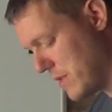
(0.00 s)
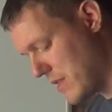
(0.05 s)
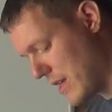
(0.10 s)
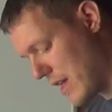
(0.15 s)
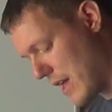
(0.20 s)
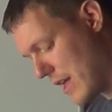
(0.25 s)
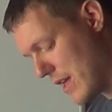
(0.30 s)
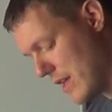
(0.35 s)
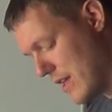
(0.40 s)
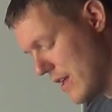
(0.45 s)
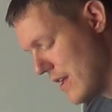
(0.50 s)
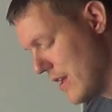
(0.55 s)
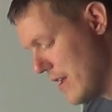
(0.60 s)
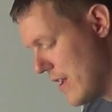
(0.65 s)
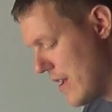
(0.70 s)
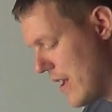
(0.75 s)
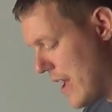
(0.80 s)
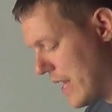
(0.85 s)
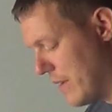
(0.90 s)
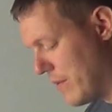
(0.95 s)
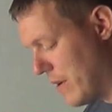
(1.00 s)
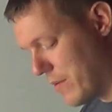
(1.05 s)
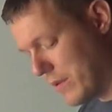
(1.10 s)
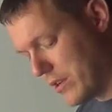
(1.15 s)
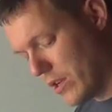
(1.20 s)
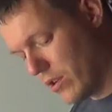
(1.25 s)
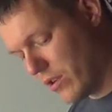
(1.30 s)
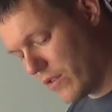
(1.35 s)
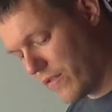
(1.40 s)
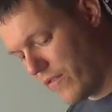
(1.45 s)
be there. Anyway,
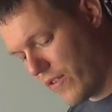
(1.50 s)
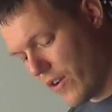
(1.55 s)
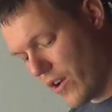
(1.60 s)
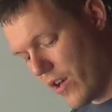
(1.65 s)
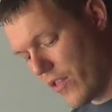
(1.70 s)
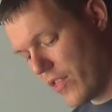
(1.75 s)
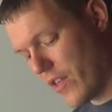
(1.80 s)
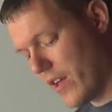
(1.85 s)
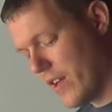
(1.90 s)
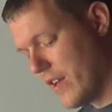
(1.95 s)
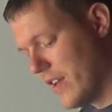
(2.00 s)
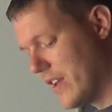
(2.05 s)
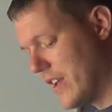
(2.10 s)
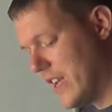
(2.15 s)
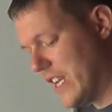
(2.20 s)
when you look further,